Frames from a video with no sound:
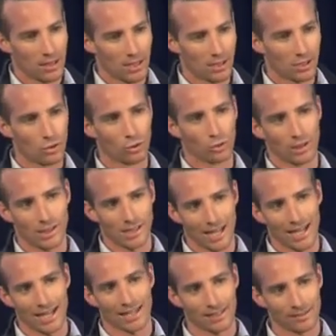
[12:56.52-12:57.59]
a school a
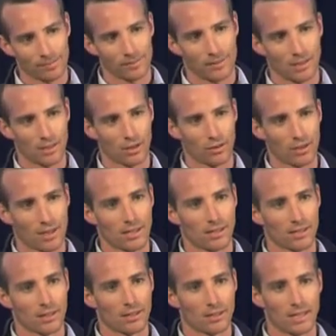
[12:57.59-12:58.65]
day. So
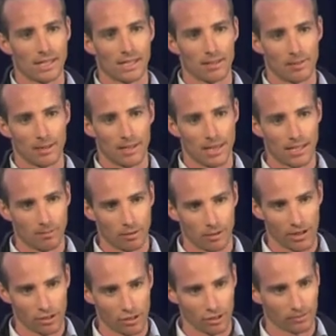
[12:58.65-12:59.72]
that needs to be the
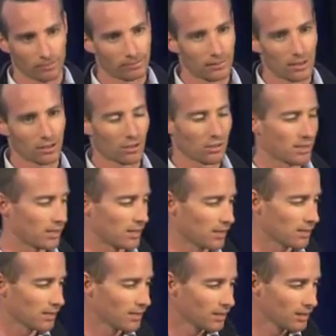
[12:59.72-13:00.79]
aspiration, because
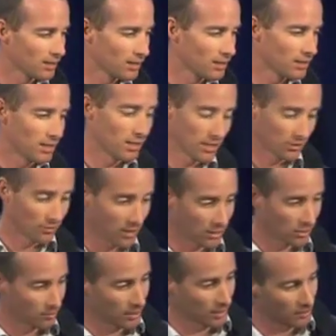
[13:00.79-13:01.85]
there's just far
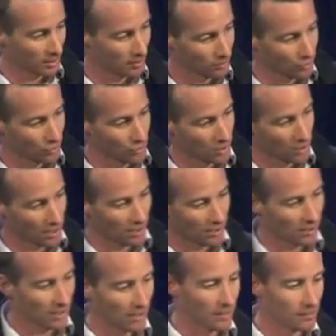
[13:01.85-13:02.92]
too many people who are